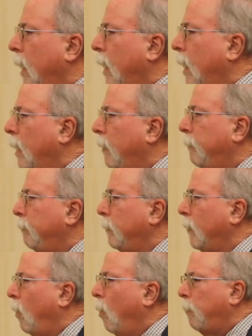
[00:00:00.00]

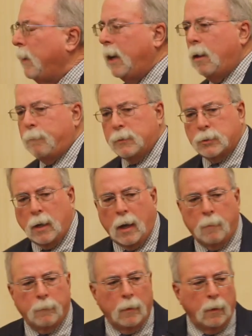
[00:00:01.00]
opening up a
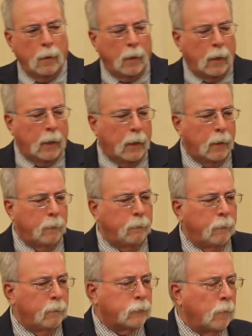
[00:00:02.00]
shop,
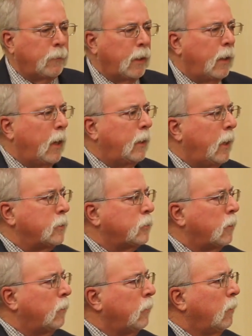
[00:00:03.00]
something of that
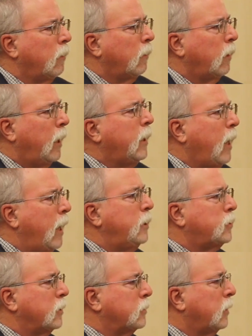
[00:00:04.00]
nature,
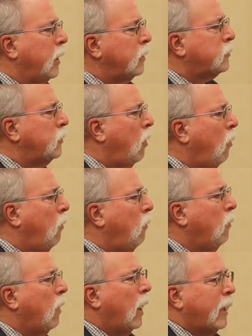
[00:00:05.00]
engage us. Let us
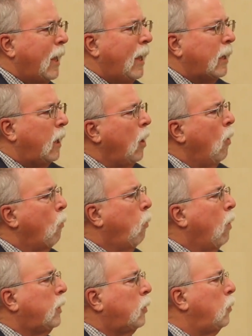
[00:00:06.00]
know, again,
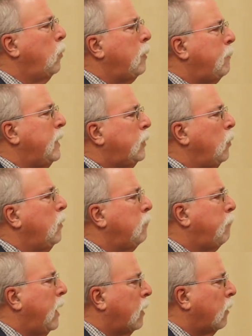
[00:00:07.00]
what could we be
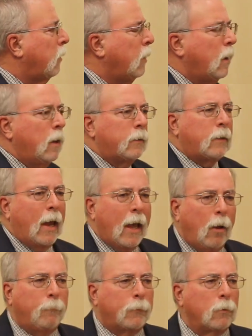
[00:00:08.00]
doing better to
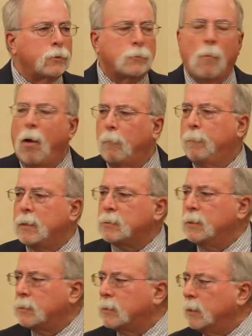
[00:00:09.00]
help those small
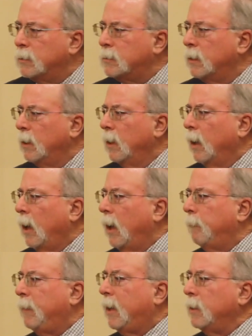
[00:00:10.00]
businesses
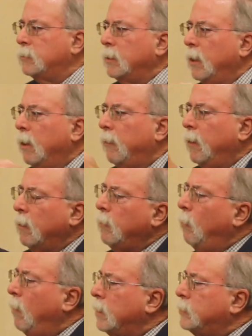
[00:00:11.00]
because they're
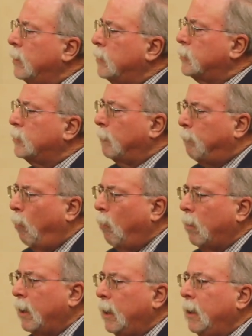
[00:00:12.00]
the ones that are
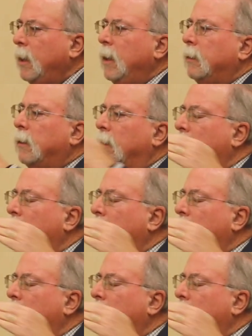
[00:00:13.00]
supporting the